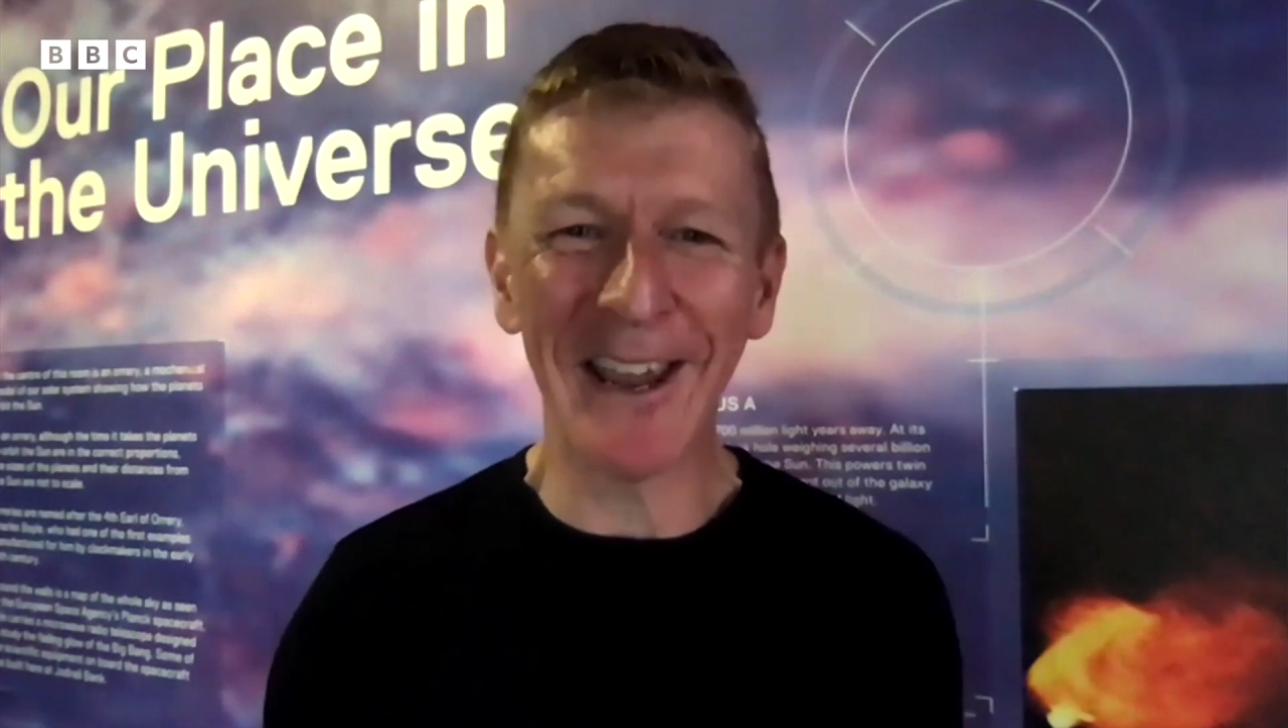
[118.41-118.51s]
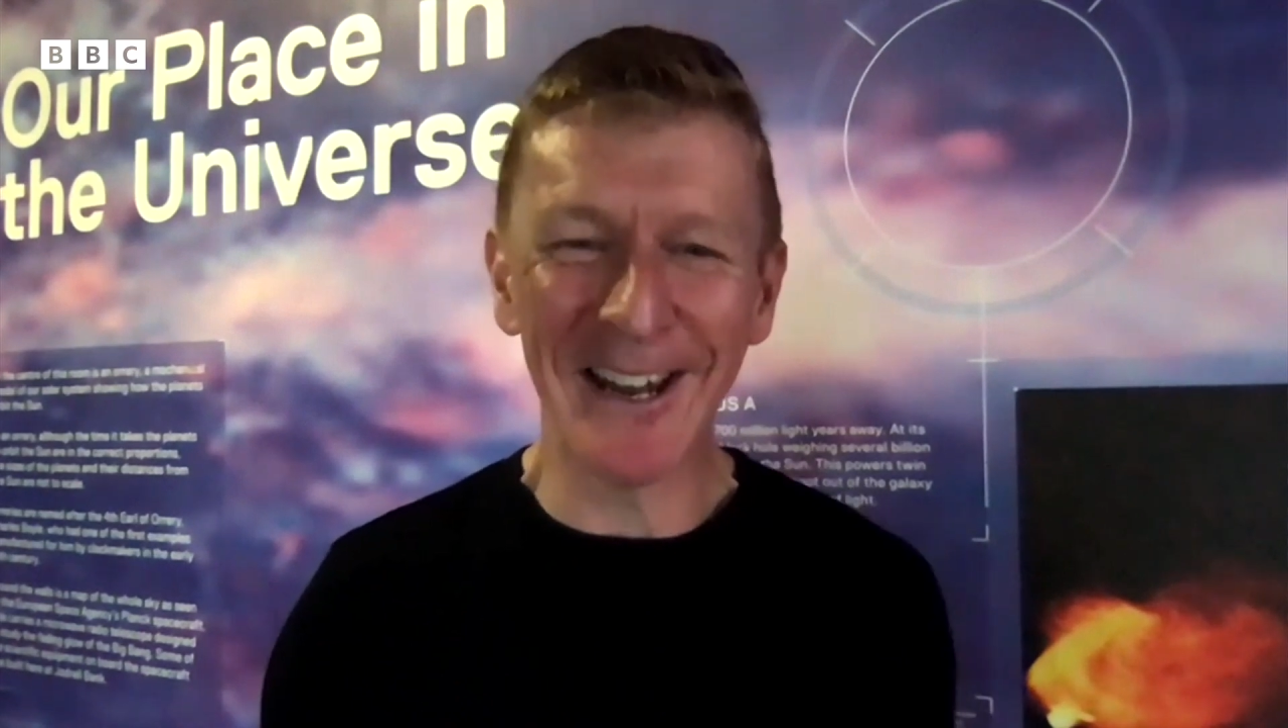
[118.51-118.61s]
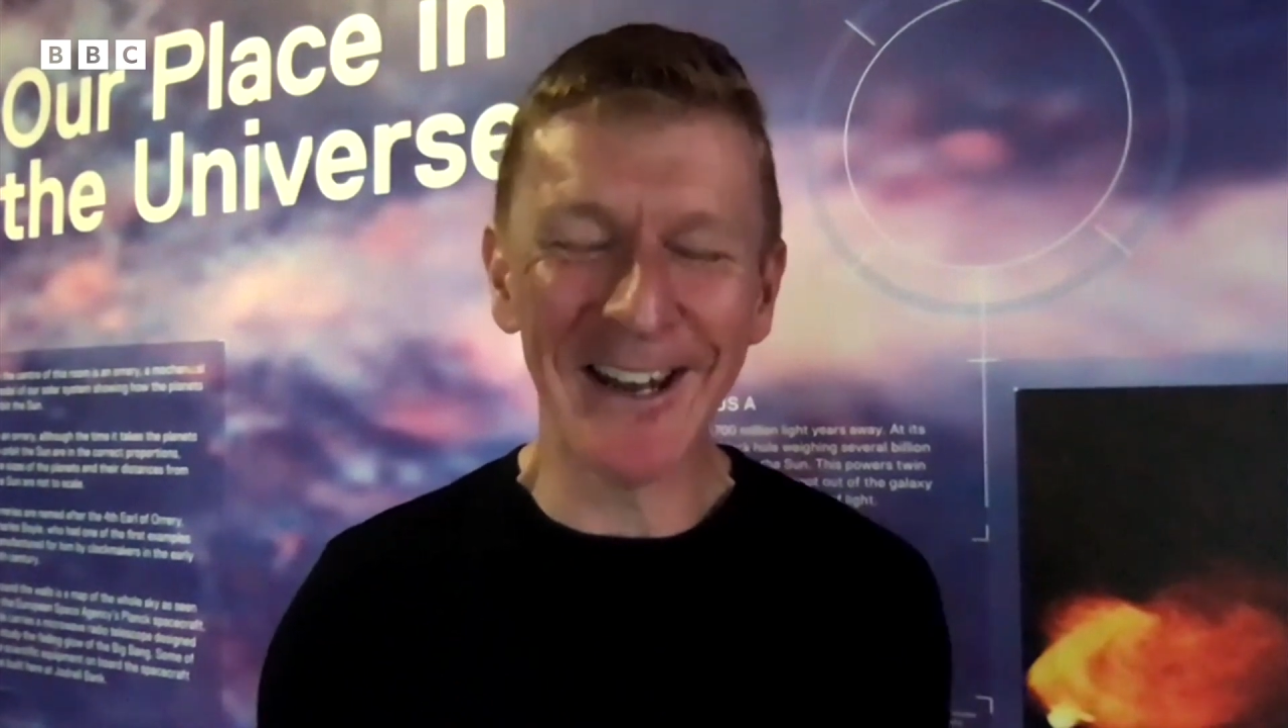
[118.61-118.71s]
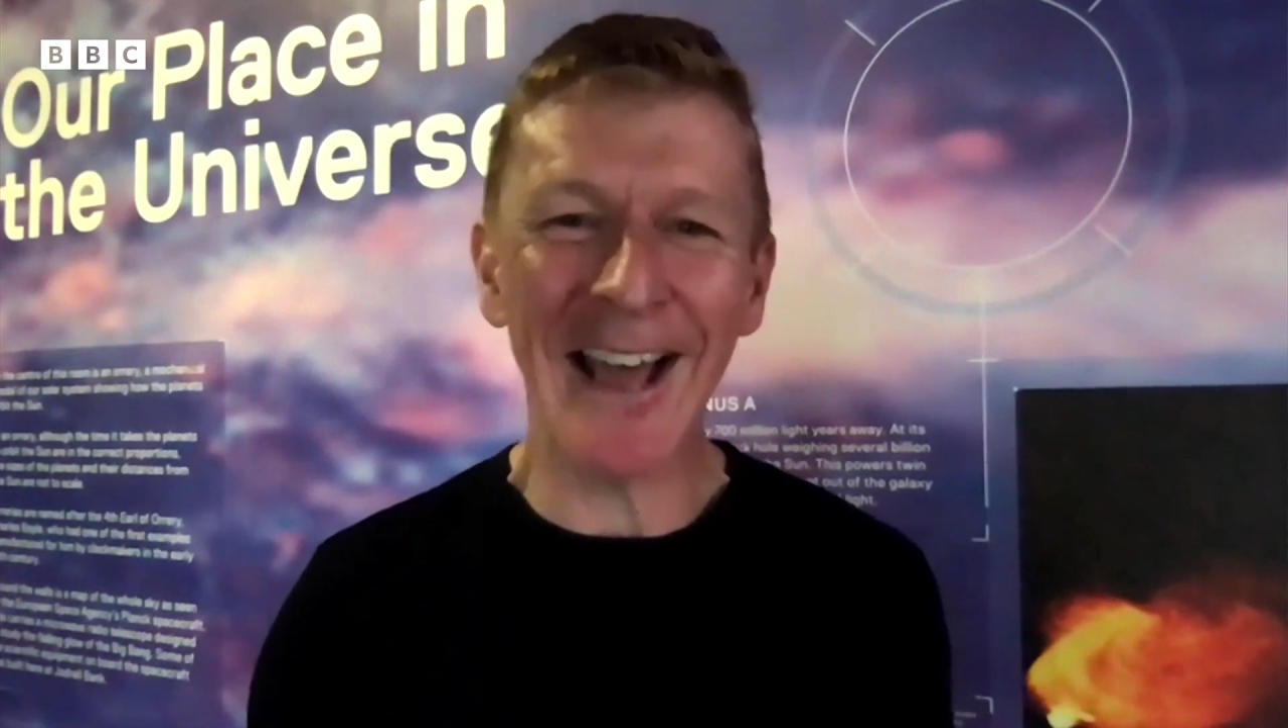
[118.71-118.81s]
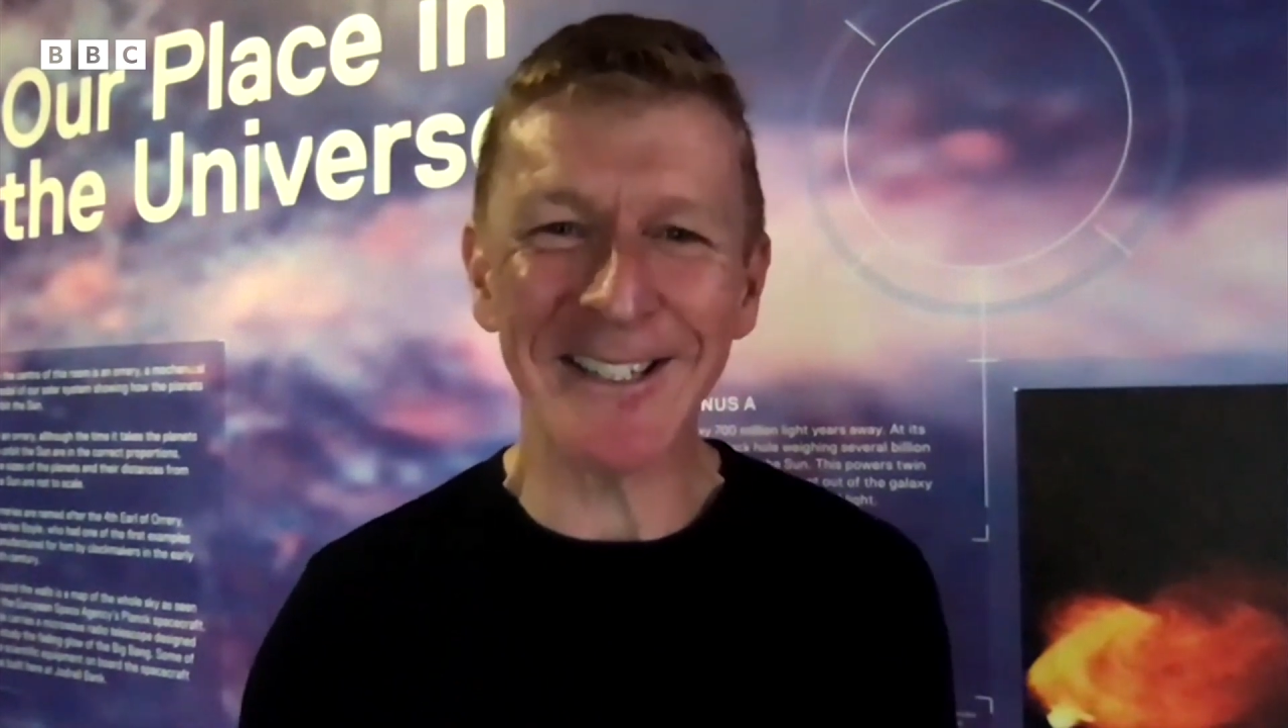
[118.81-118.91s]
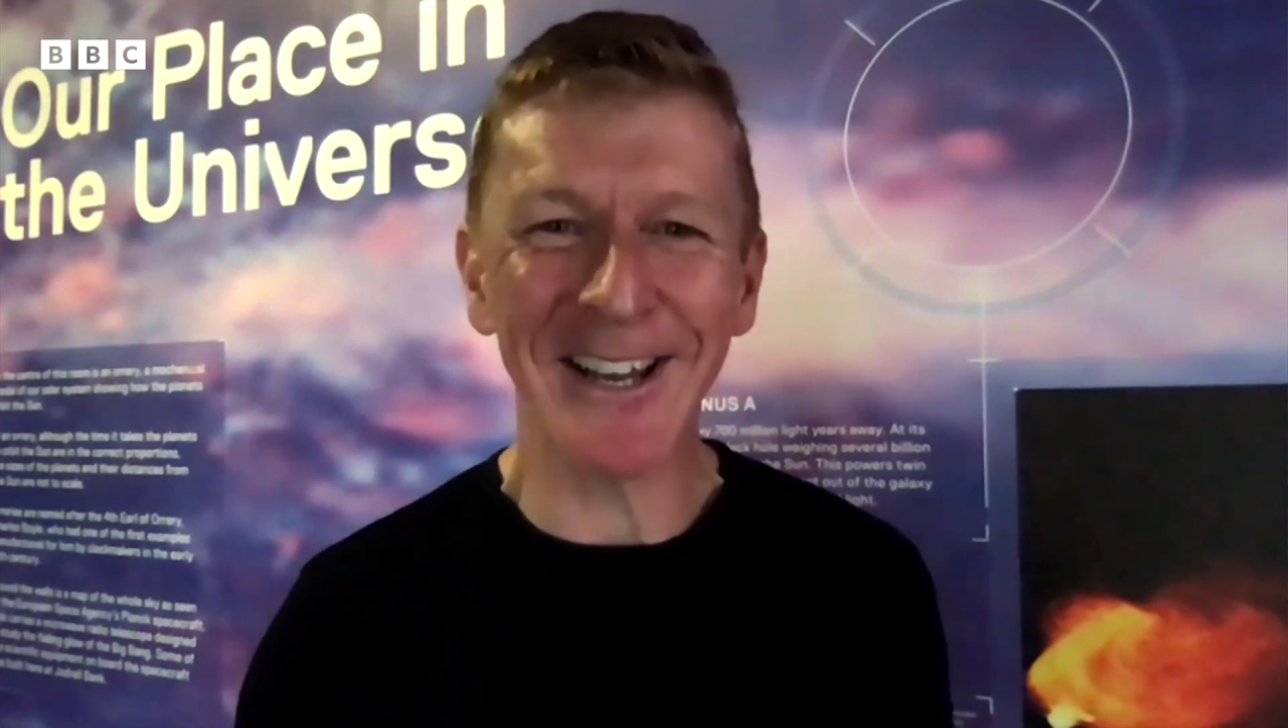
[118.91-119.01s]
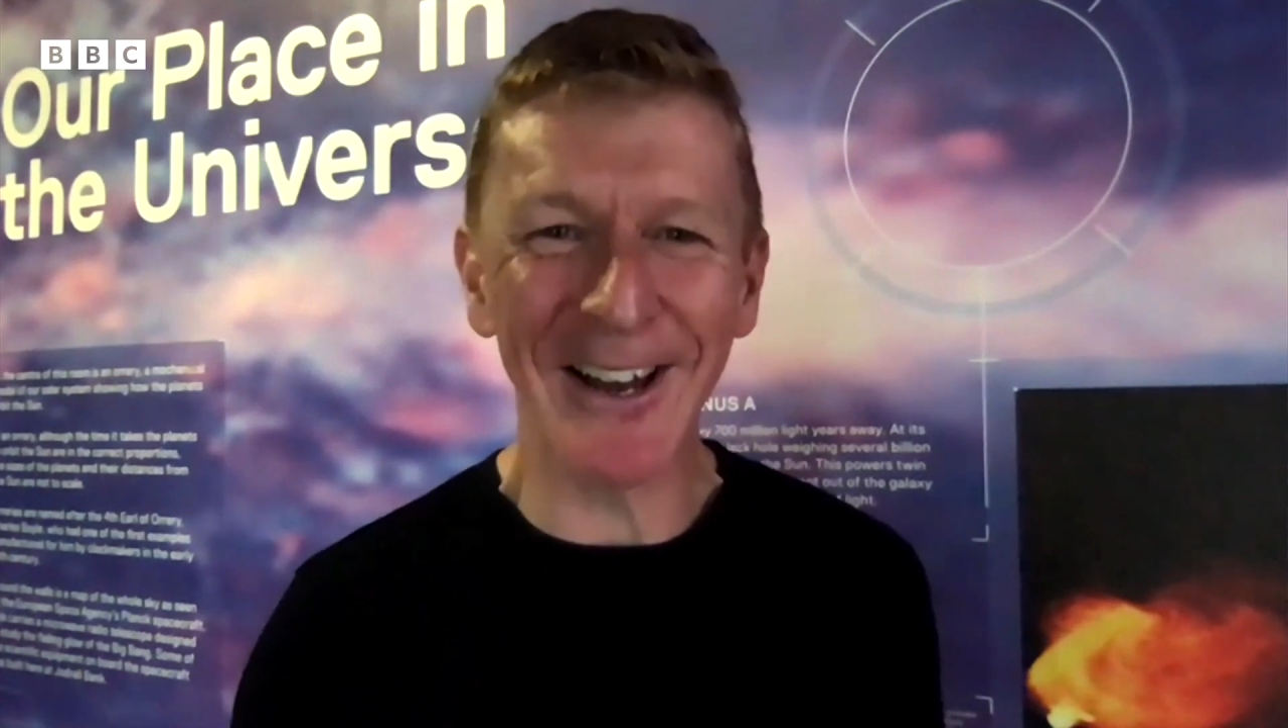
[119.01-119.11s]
in a NASA